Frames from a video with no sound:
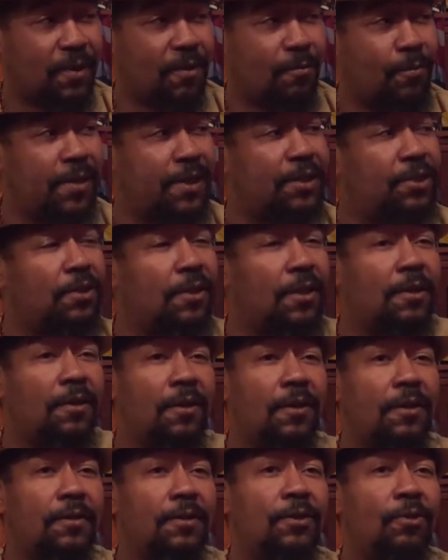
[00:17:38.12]
we took
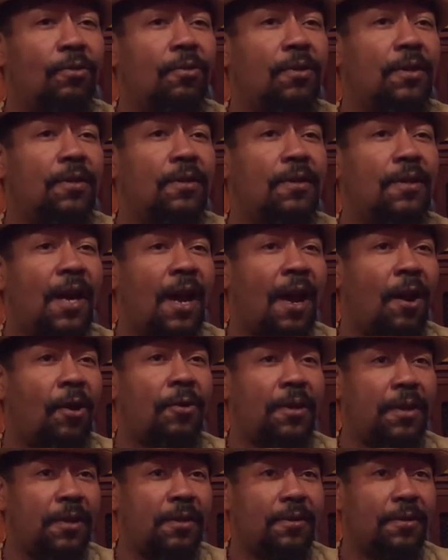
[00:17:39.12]
her daughter
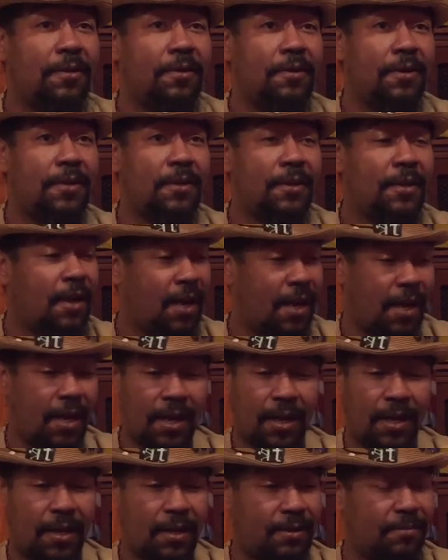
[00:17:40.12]
out here,
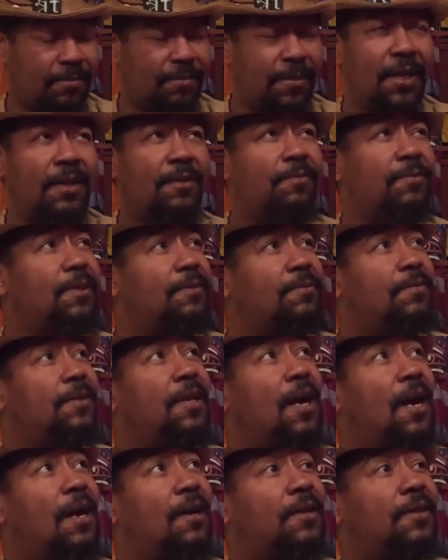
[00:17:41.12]
and man, we
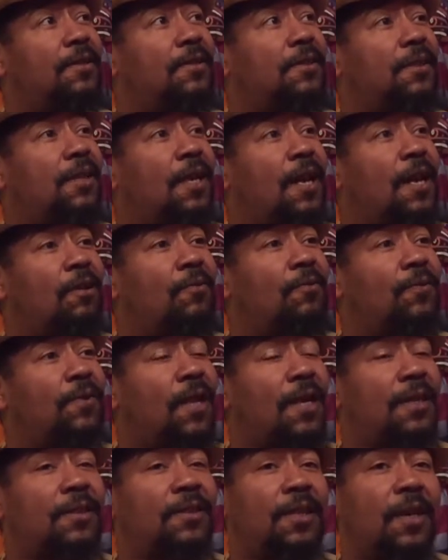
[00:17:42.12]
out in Seattle for
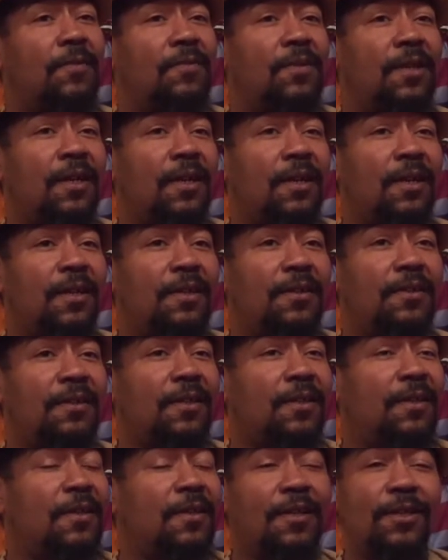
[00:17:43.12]
like 7 days.
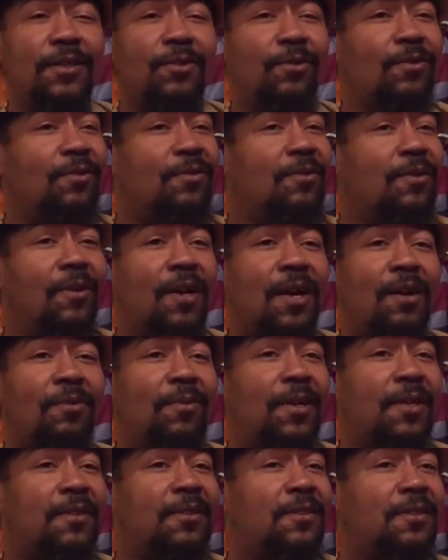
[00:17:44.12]
And you don't know how
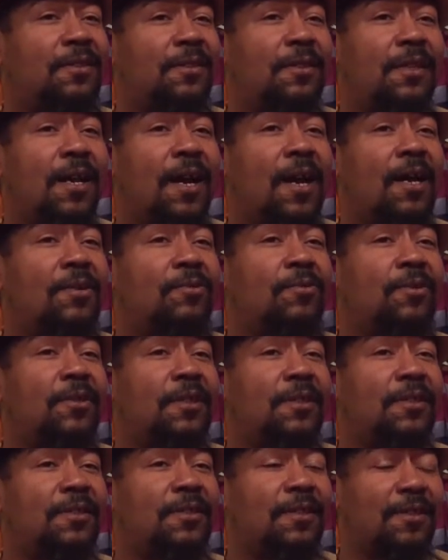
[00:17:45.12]
racist Seattle
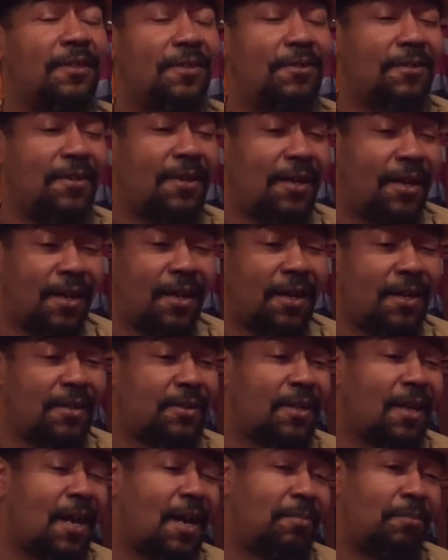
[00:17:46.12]
is till your ass
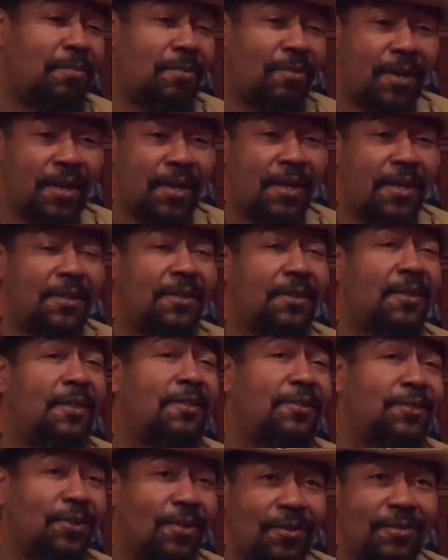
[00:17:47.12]
got braids and a
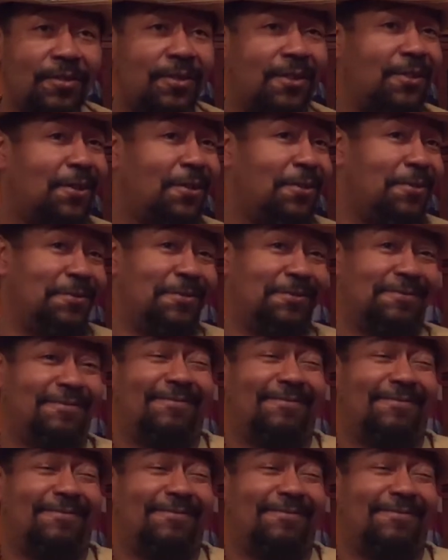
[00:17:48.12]
jersey on.